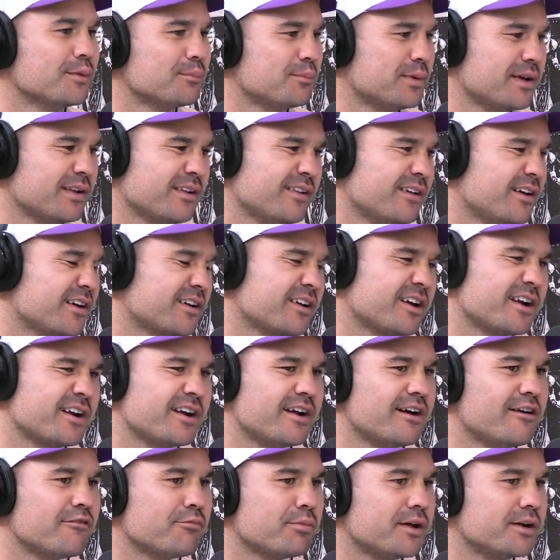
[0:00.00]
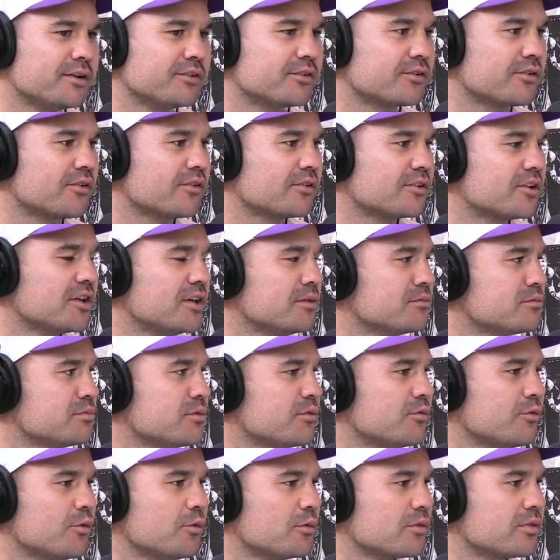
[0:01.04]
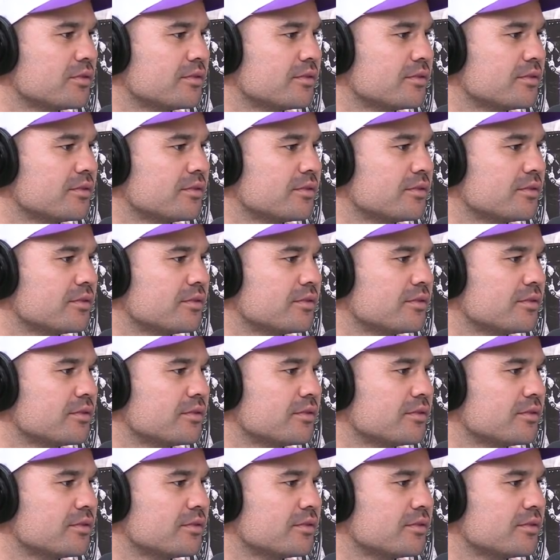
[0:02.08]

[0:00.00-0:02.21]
but I don't know. I've played in strong teams before with.